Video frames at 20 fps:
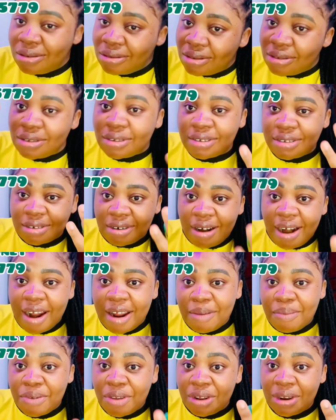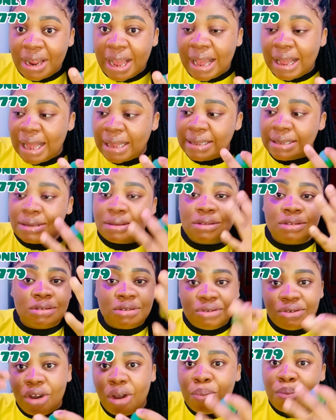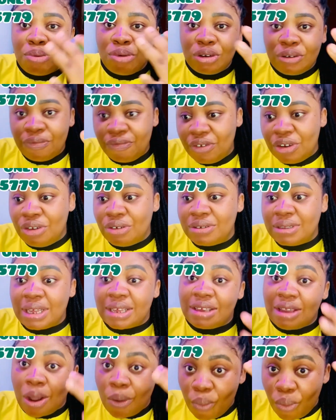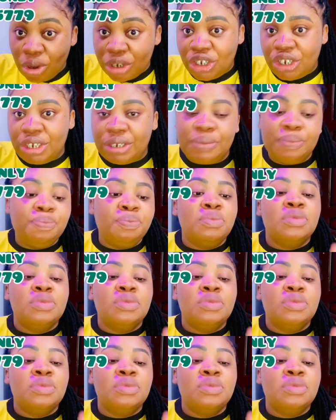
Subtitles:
to subscribe and to upload videos that you are watching.